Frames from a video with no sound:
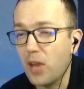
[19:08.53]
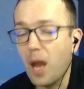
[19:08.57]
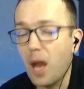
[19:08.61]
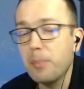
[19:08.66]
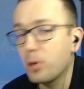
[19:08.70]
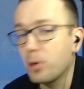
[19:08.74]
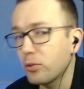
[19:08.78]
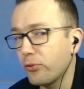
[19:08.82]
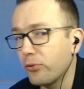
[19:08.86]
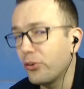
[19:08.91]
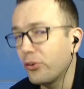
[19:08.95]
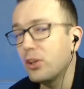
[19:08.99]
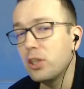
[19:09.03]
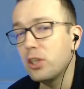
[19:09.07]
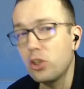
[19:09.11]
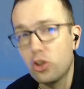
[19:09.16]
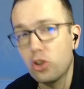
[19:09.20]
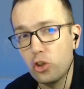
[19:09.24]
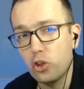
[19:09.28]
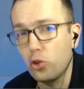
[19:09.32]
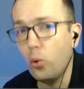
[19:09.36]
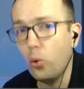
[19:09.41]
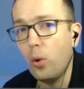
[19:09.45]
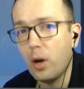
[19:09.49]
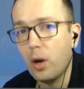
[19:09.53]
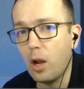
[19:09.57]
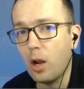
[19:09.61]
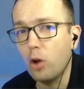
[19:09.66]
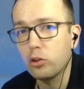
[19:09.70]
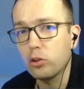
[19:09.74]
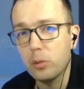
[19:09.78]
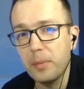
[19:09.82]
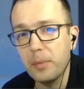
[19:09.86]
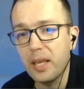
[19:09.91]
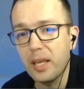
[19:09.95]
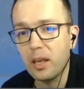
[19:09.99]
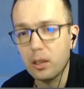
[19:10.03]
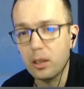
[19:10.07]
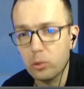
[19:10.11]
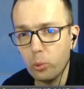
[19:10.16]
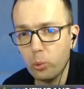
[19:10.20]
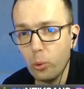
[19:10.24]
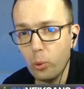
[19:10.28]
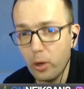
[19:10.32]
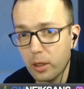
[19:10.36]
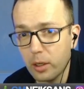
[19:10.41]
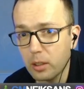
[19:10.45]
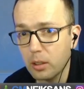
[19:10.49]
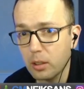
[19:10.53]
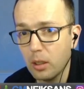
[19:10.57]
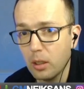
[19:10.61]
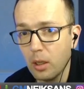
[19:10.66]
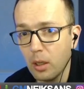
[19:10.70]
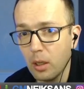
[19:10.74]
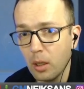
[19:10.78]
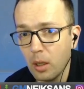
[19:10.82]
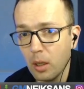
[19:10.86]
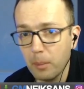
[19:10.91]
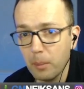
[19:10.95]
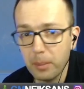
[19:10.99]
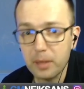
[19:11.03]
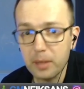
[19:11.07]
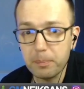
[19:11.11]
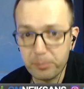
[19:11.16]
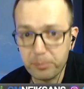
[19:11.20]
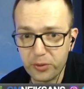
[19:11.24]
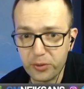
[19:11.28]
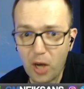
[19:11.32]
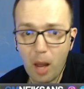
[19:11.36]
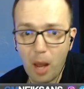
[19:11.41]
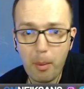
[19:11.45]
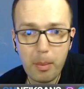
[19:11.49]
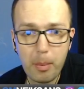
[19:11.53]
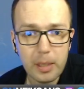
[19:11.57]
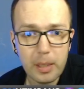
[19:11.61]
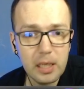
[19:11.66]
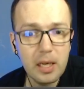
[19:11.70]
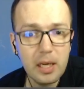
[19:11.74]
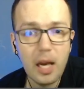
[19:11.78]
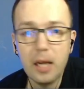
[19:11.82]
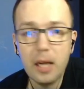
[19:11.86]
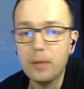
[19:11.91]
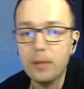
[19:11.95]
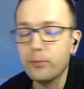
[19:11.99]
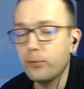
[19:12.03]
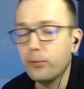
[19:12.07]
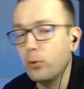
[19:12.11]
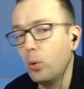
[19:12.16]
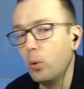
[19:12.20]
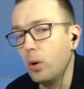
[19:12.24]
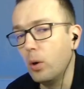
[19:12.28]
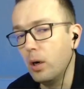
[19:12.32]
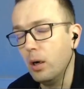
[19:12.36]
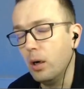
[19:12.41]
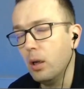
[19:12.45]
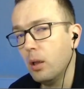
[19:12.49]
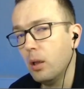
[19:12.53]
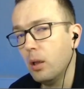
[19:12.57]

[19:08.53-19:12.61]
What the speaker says: I'm not really sure how to make it work, but probably knight f4.